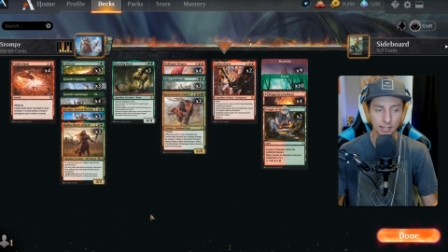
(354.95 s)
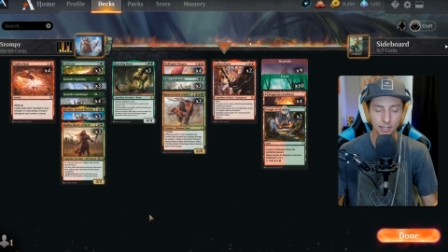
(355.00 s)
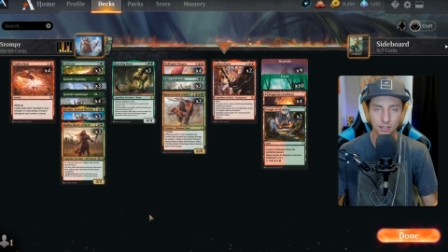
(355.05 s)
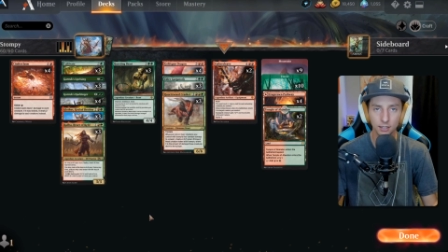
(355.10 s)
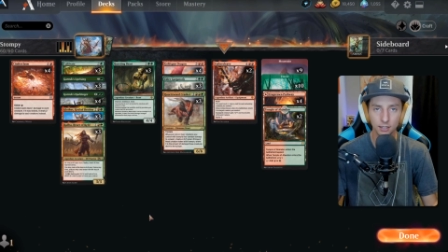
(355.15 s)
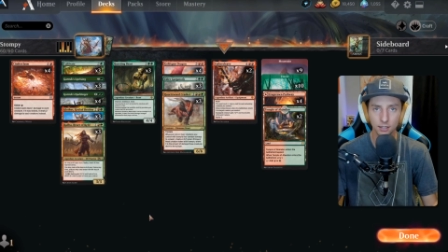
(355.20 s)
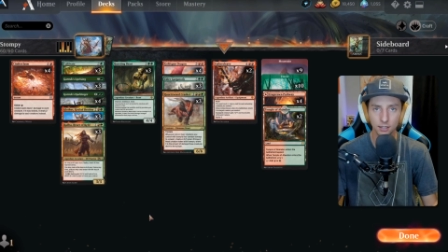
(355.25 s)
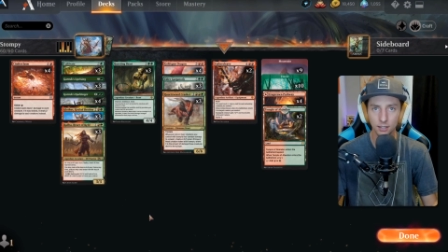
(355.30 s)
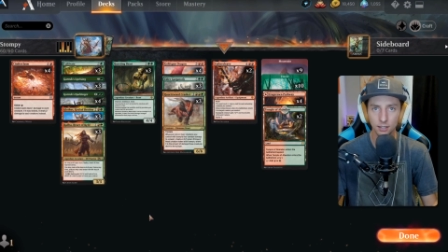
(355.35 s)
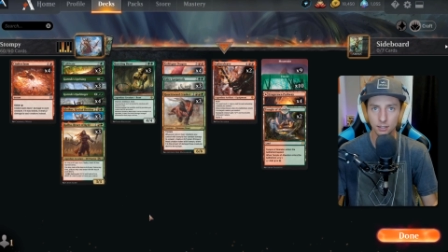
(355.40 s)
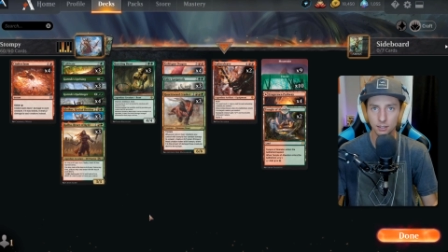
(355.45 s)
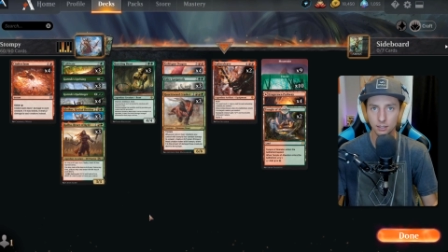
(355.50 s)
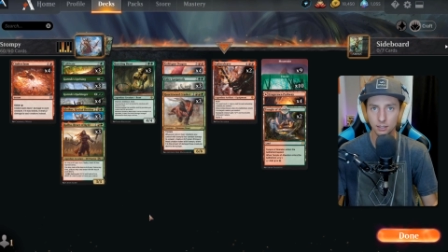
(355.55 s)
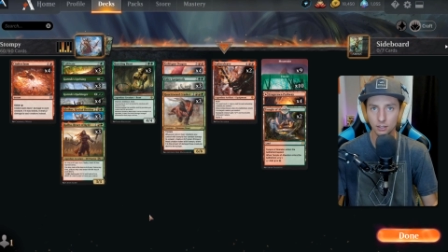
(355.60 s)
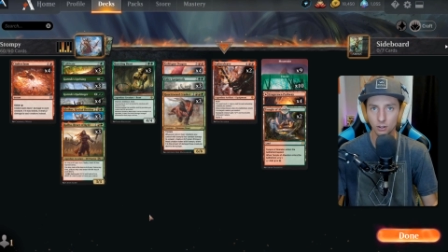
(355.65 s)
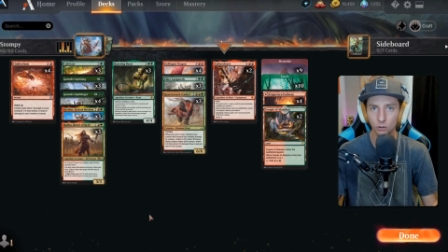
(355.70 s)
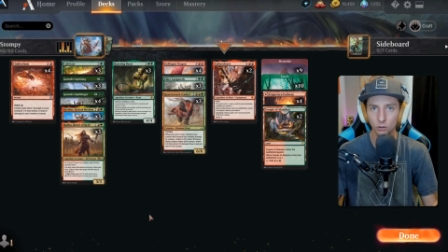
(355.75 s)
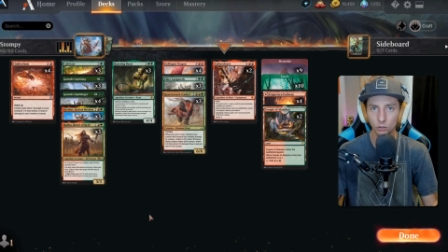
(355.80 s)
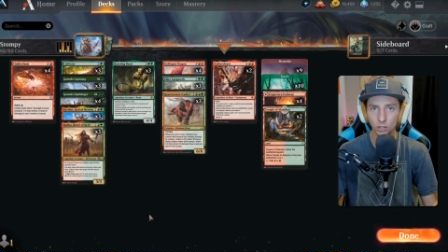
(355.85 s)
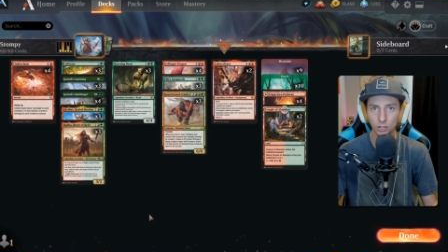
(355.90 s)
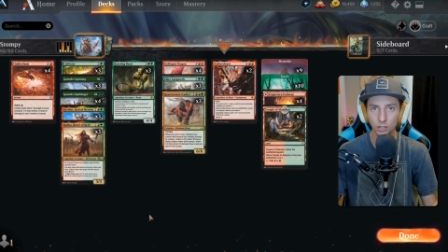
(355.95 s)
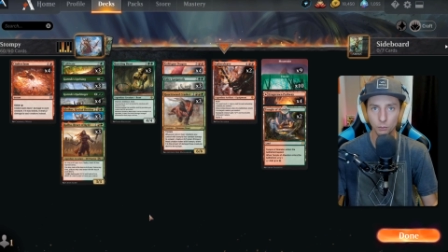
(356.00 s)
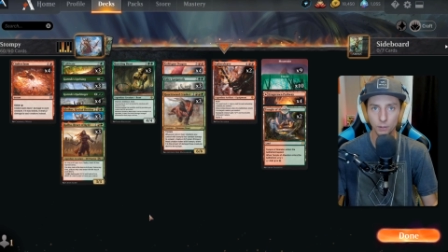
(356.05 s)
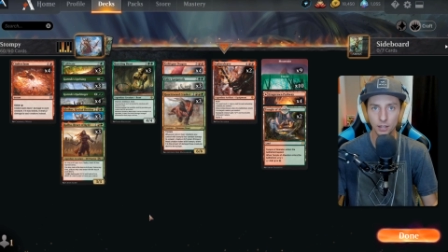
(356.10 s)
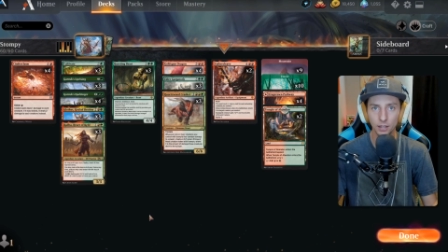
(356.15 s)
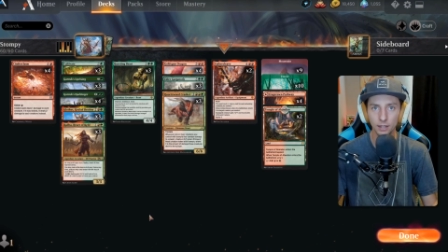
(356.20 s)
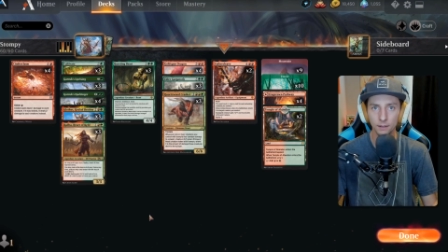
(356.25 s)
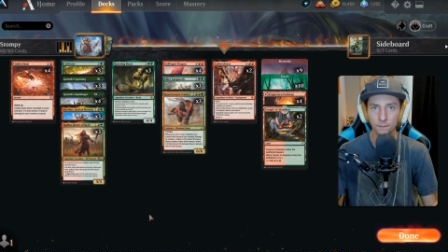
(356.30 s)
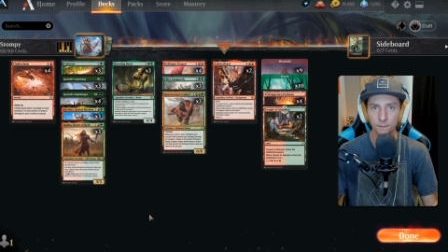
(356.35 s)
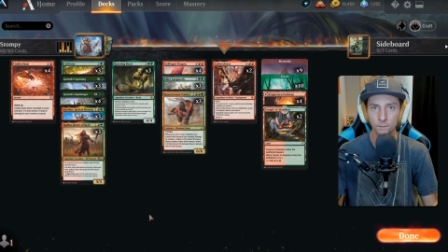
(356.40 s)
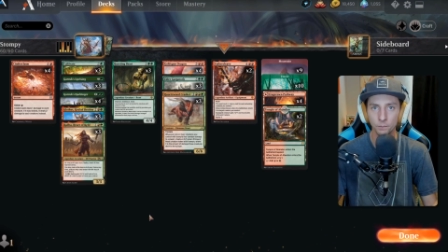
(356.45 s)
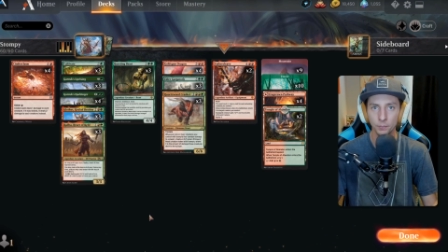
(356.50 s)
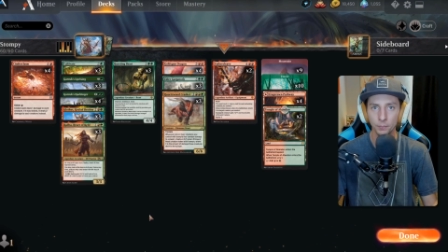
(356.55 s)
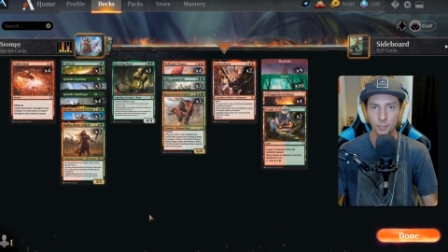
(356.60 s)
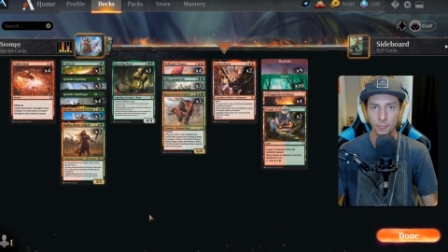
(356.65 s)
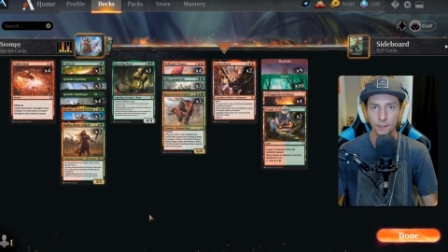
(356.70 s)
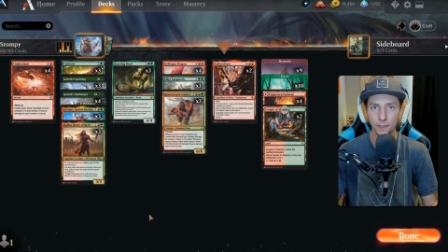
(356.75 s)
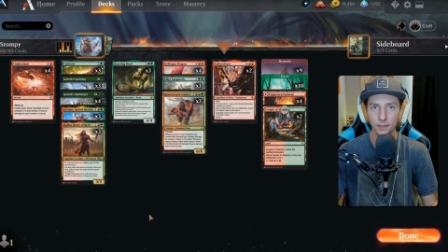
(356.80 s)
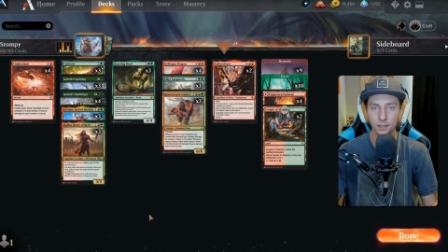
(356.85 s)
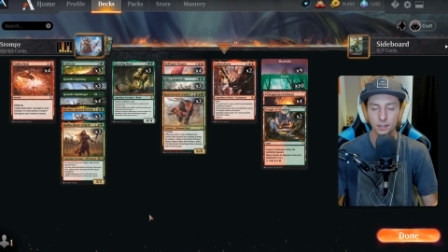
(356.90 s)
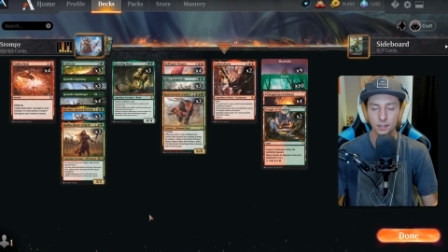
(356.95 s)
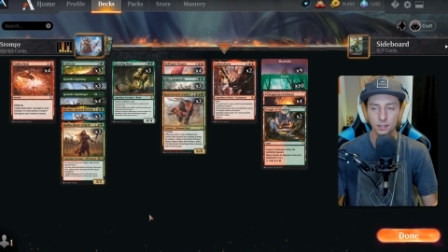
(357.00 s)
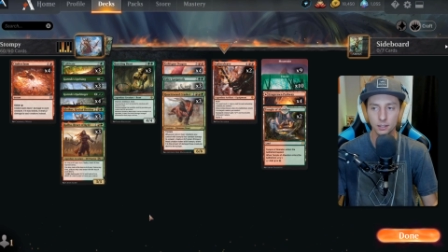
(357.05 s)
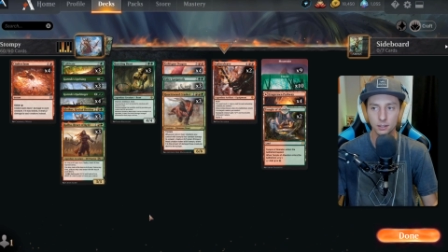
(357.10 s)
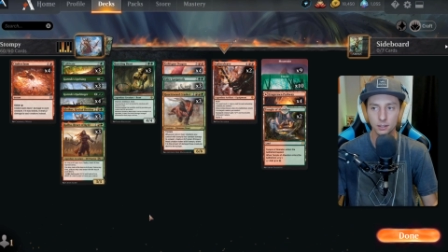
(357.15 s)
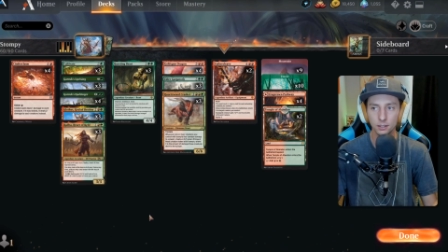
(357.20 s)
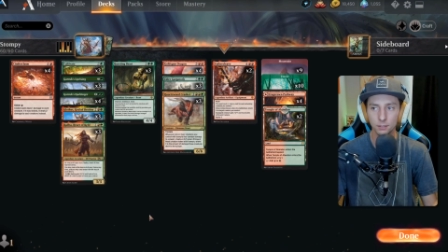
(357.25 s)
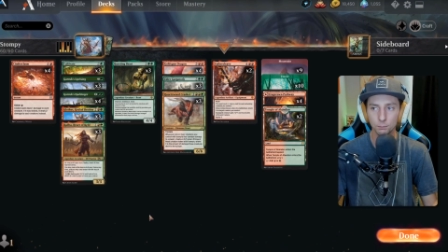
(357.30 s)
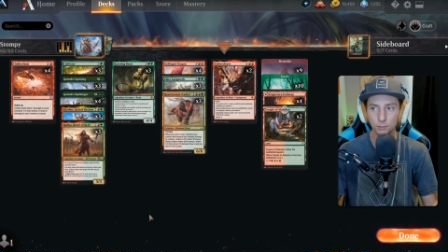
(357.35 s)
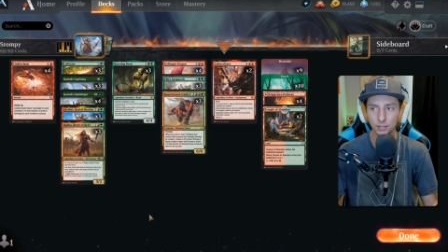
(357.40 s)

It's, it's the only way to